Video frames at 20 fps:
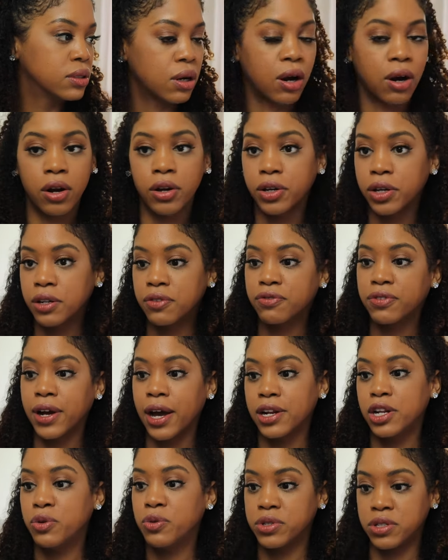or a good
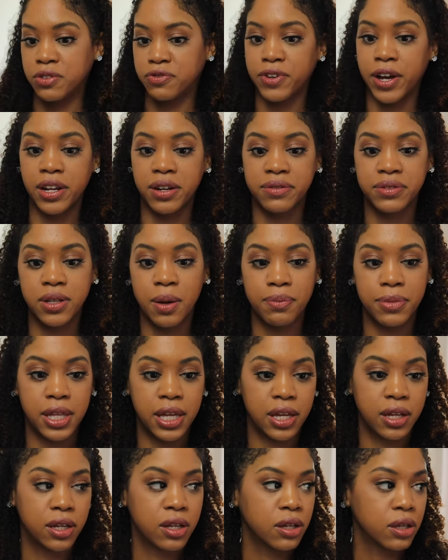friend who was afraid of
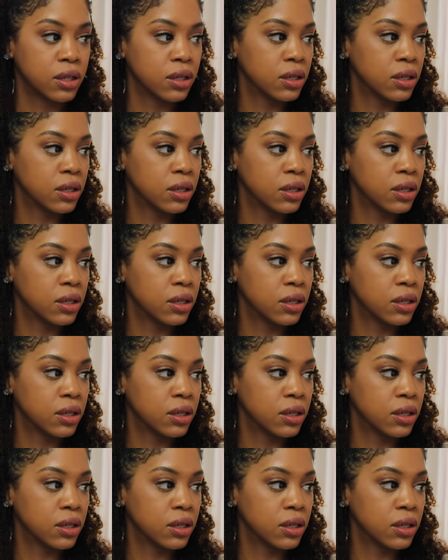something,